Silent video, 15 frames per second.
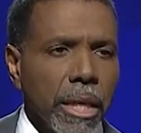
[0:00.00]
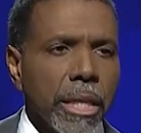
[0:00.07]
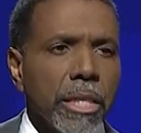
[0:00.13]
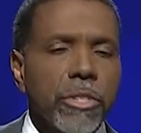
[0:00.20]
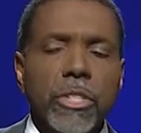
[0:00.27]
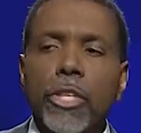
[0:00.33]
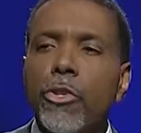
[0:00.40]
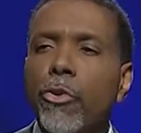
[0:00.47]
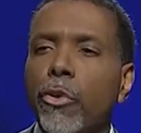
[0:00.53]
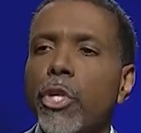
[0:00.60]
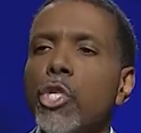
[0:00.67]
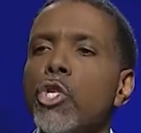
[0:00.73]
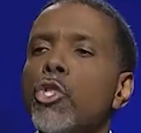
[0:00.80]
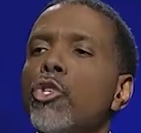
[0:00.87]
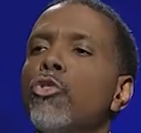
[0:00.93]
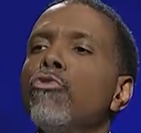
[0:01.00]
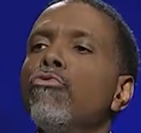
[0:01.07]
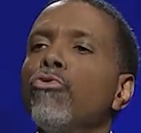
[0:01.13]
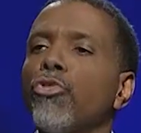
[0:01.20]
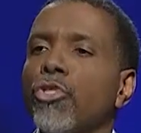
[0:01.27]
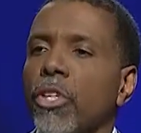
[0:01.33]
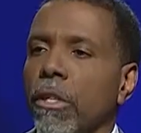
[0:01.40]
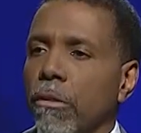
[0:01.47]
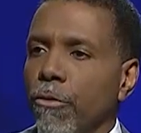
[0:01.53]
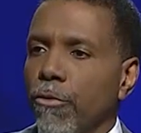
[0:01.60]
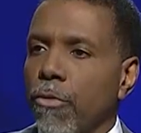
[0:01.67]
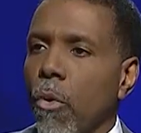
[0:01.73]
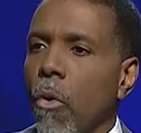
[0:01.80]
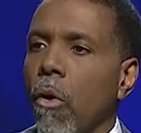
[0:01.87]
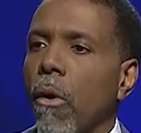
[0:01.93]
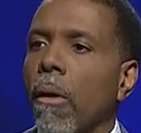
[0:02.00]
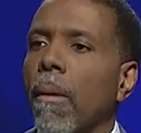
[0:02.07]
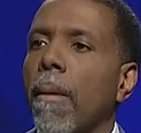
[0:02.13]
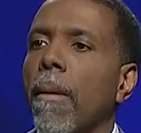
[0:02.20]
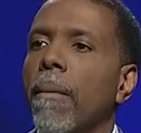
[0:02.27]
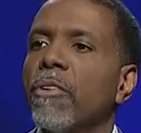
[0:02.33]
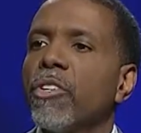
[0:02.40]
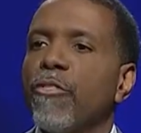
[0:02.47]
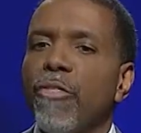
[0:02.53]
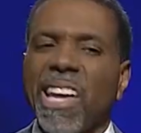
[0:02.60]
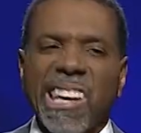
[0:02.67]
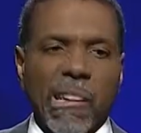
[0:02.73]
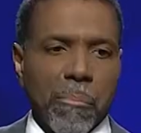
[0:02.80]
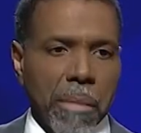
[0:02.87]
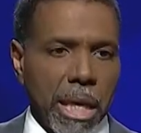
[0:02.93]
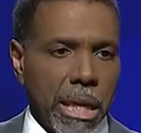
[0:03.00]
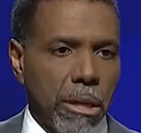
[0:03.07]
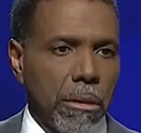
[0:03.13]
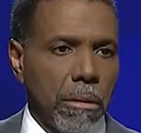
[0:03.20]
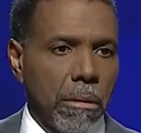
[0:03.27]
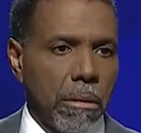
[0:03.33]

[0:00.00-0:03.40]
He said you can use it for development.